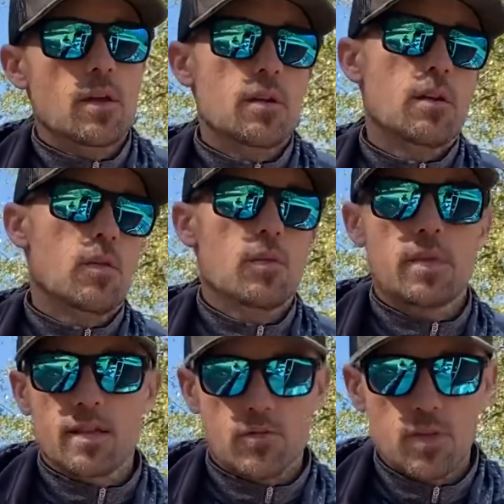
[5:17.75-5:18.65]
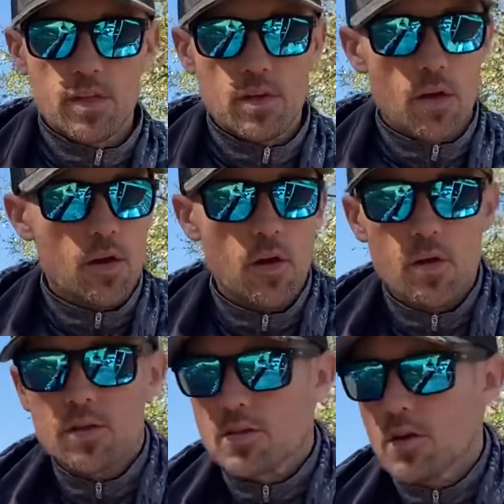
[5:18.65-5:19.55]
You know, that's really good.
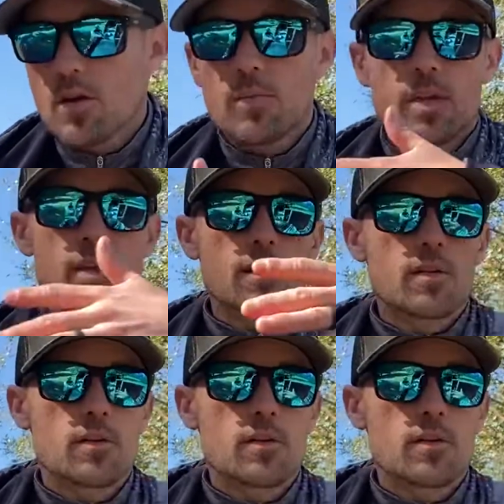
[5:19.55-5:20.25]
Okeechobee,